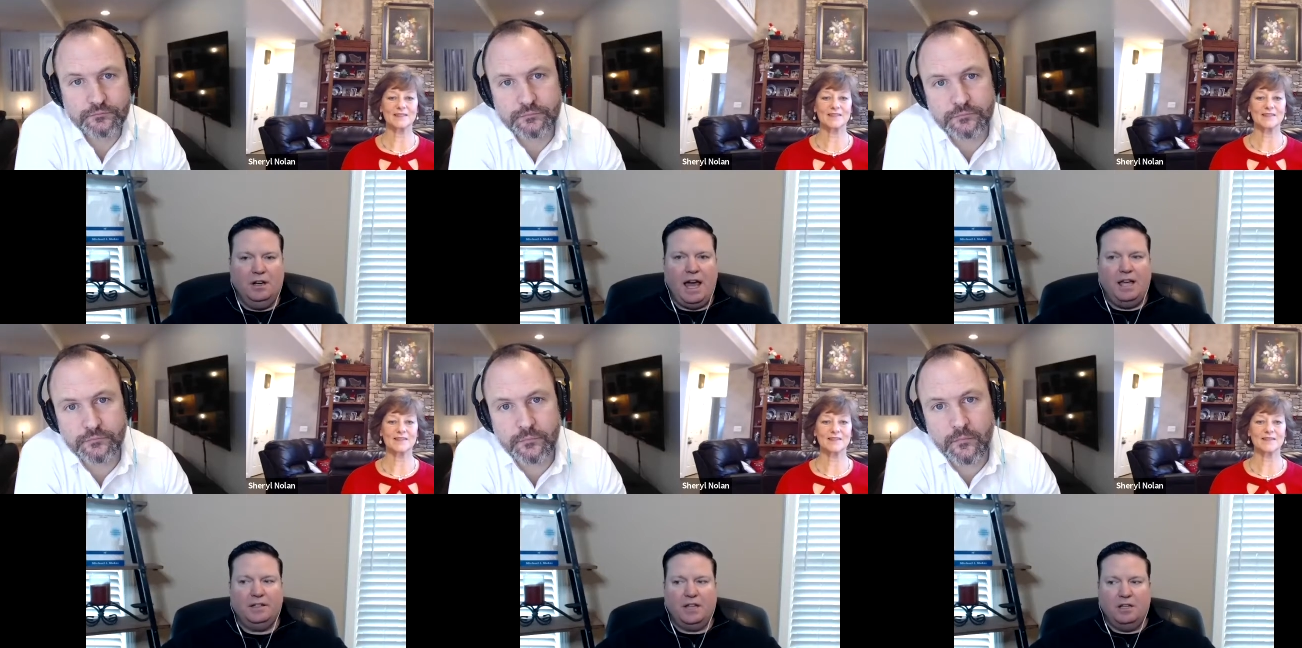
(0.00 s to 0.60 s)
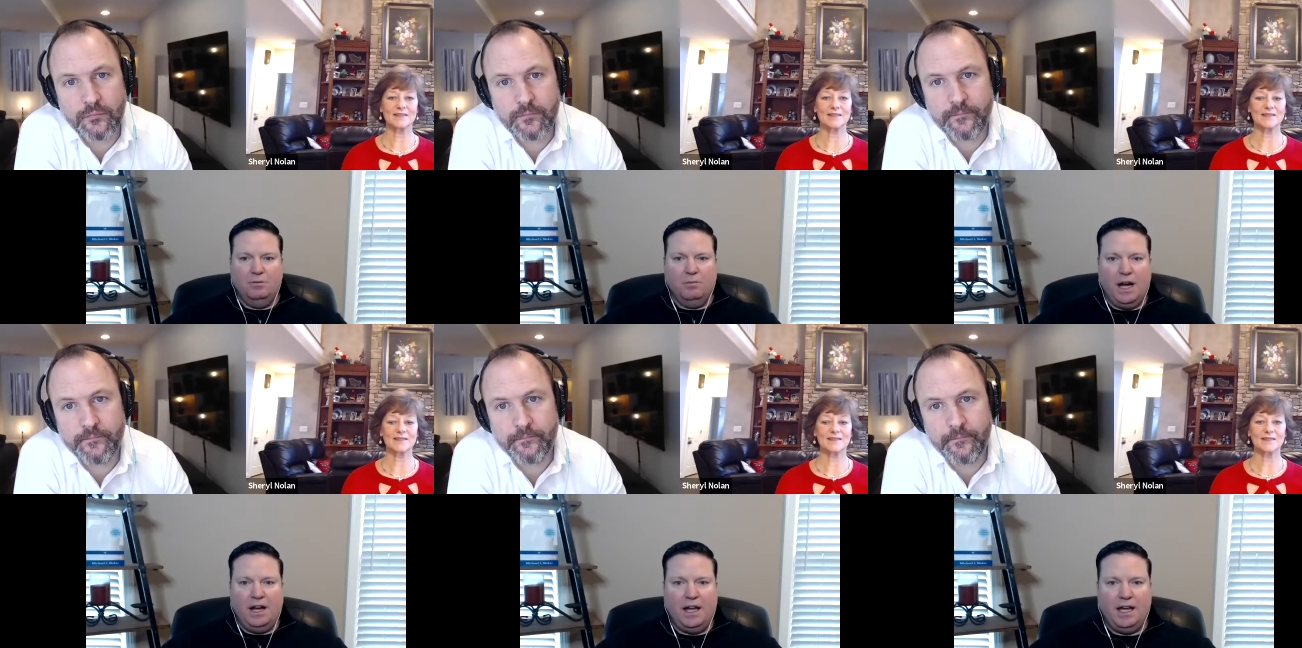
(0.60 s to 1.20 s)
Speaker 1: ask that you
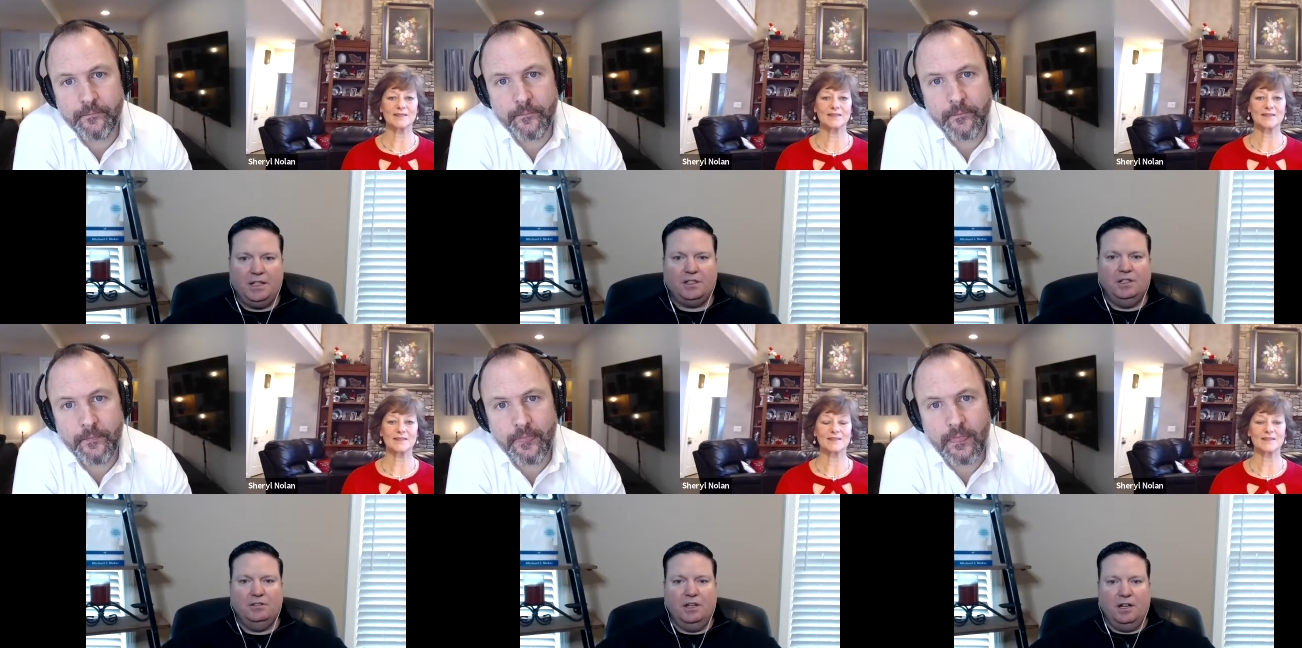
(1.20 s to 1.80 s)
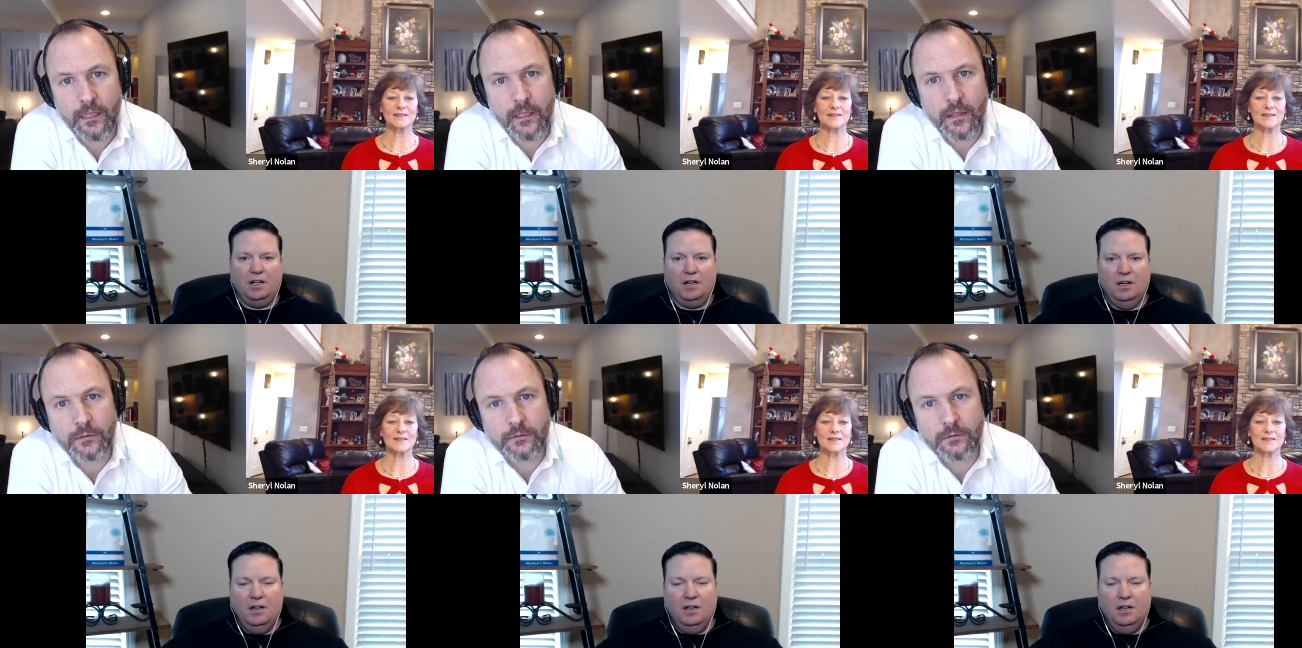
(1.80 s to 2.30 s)
might ask? Is there,